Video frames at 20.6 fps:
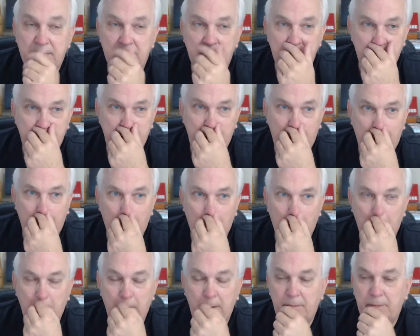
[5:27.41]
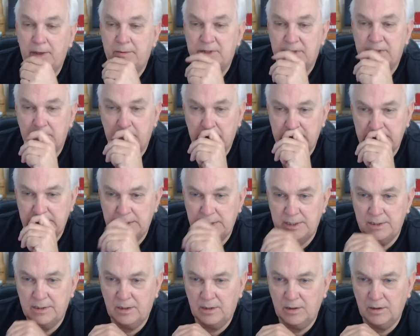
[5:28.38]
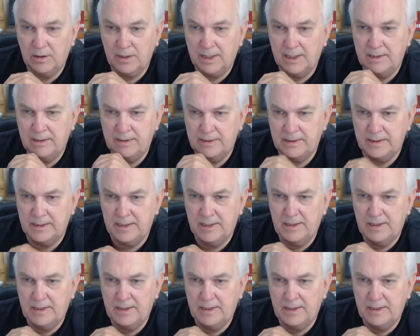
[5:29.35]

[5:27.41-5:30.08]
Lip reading: it says we got one. Maybe somebody's just lurking.